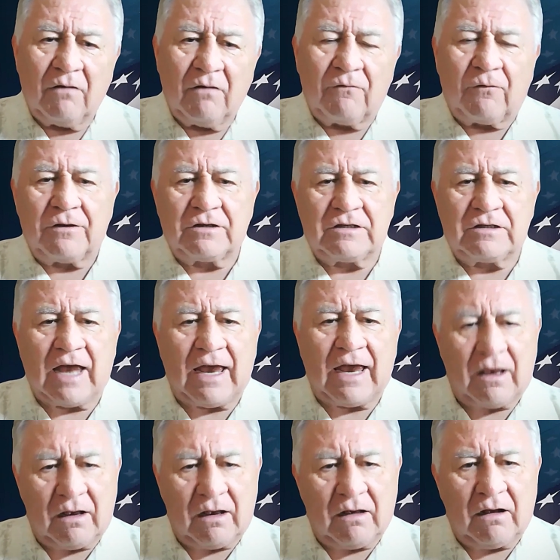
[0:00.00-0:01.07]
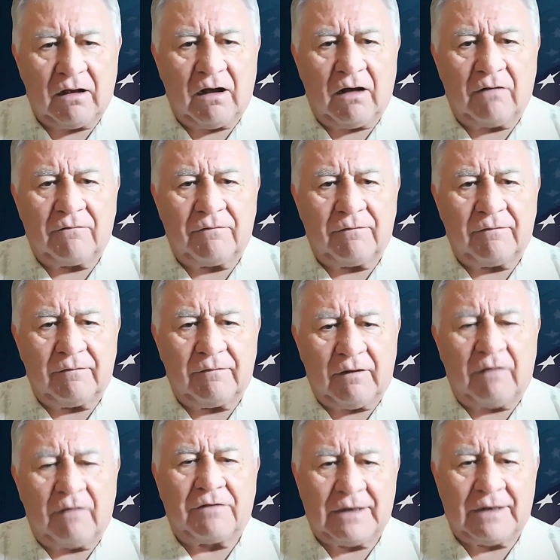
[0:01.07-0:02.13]
for the sake of
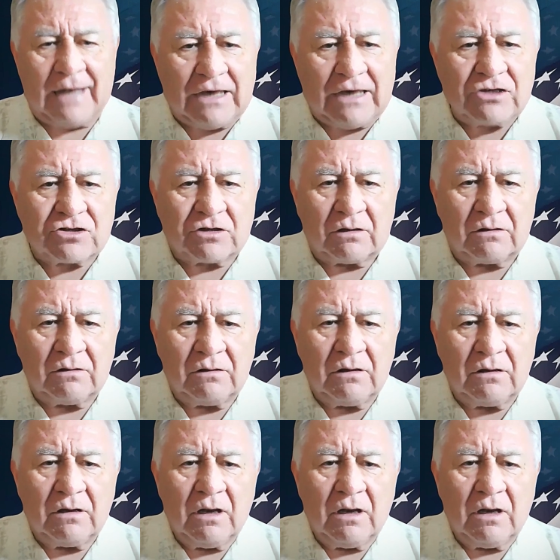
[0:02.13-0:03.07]
the nation,